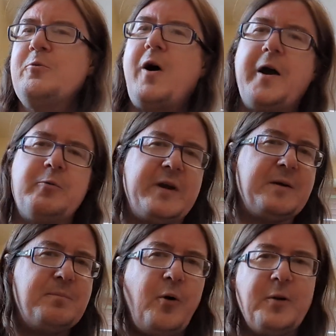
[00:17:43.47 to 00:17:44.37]

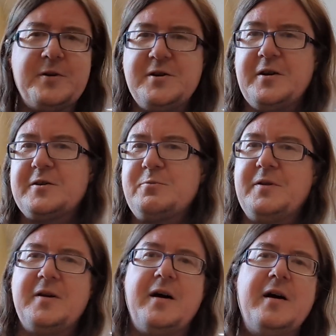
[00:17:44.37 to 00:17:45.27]
right-wing politics,
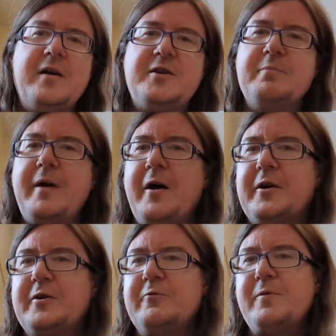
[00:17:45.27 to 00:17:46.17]
with the
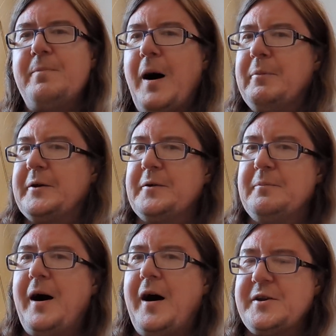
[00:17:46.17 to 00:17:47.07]
American
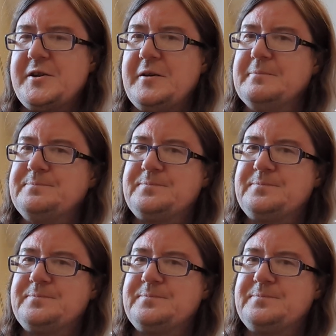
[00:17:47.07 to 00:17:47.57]
Republican Party.